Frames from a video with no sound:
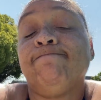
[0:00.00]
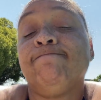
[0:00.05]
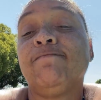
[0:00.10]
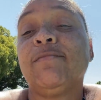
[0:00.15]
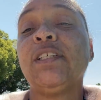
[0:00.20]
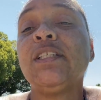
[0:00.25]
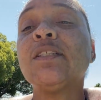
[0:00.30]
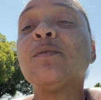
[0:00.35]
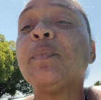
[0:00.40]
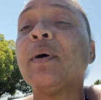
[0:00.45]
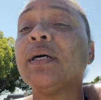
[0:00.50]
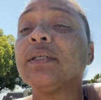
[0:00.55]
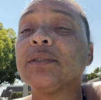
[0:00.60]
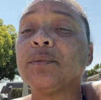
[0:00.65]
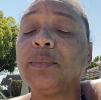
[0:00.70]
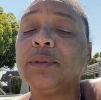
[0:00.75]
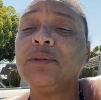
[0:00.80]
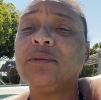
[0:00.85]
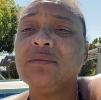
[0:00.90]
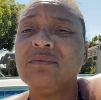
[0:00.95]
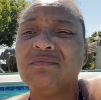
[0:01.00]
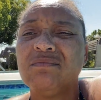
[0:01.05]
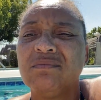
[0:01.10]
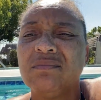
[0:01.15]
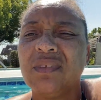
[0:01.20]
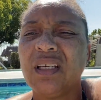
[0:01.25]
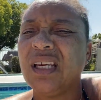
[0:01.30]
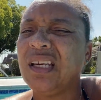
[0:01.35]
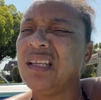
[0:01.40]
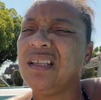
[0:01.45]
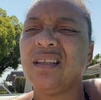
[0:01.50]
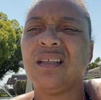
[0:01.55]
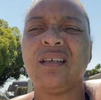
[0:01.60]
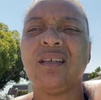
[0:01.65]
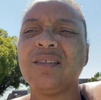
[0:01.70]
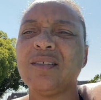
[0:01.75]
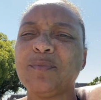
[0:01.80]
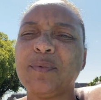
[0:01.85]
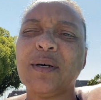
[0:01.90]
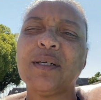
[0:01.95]
It's possible. Anything
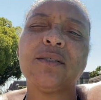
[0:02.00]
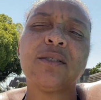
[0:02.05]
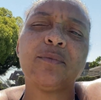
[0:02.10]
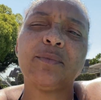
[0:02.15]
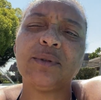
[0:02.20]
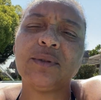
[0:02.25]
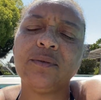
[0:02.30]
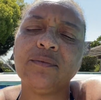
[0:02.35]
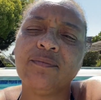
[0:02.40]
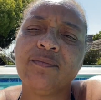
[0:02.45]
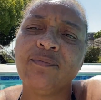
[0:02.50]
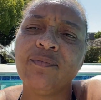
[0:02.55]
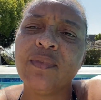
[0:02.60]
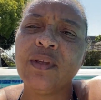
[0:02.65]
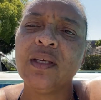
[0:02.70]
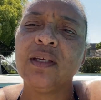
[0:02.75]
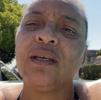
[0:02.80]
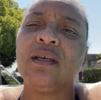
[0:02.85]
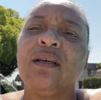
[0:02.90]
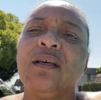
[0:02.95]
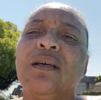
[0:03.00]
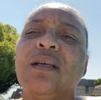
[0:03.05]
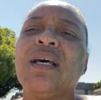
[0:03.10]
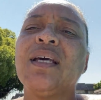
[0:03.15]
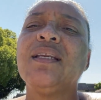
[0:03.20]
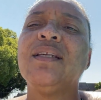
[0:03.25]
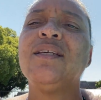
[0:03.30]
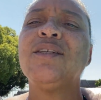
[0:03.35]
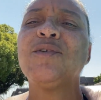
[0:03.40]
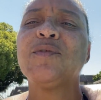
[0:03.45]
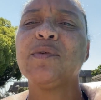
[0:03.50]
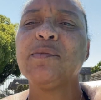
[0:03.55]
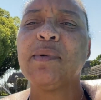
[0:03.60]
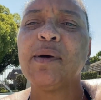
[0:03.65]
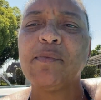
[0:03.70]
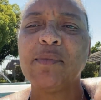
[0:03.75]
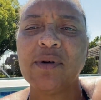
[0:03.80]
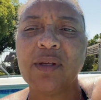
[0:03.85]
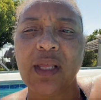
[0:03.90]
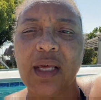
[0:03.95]
is possible. I need to
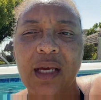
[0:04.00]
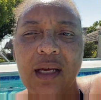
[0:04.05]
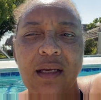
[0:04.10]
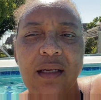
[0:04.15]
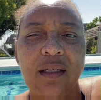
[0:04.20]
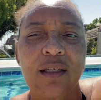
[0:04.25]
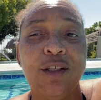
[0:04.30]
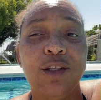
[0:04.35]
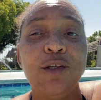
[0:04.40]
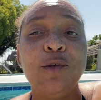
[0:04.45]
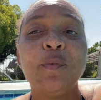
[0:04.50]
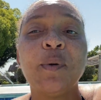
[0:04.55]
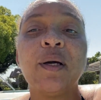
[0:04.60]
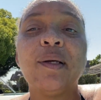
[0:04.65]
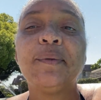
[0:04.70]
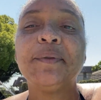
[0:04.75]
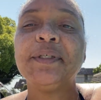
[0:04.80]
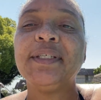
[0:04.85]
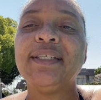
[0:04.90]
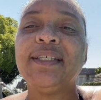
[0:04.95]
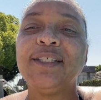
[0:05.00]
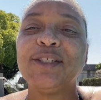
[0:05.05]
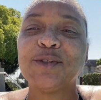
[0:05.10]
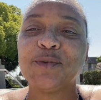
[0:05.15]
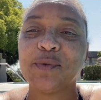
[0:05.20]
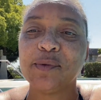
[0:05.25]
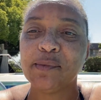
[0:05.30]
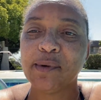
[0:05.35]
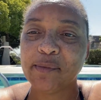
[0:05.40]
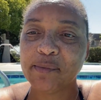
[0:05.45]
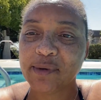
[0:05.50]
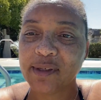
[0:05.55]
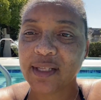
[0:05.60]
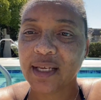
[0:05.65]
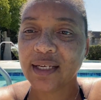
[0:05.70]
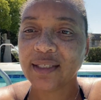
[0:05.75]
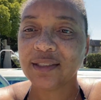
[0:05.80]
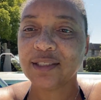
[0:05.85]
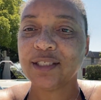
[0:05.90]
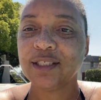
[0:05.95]
remember that, and you probably need to remember
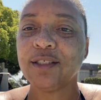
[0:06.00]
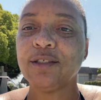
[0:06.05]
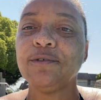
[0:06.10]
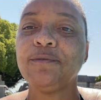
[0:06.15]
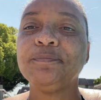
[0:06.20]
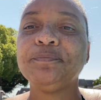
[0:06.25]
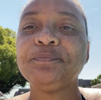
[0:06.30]
that too.